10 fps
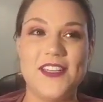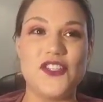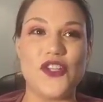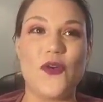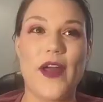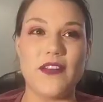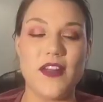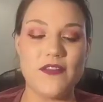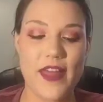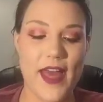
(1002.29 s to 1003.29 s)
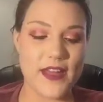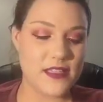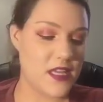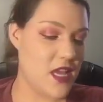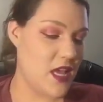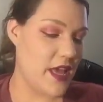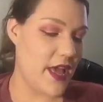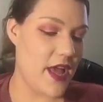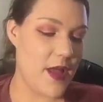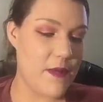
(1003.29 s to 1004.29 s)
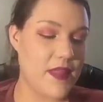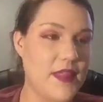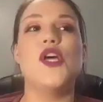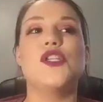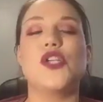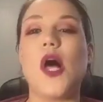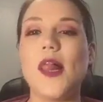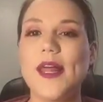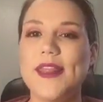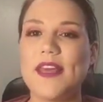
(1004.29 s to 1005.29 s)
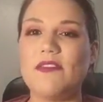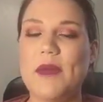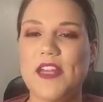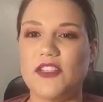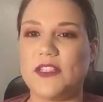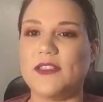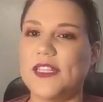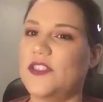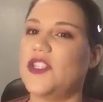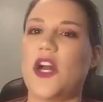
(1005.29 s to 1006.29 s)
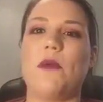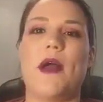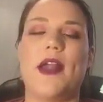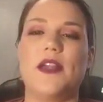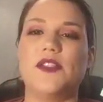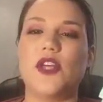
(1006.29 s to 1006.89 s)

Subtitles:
So I love that. So all I think of magic, let's talk about it.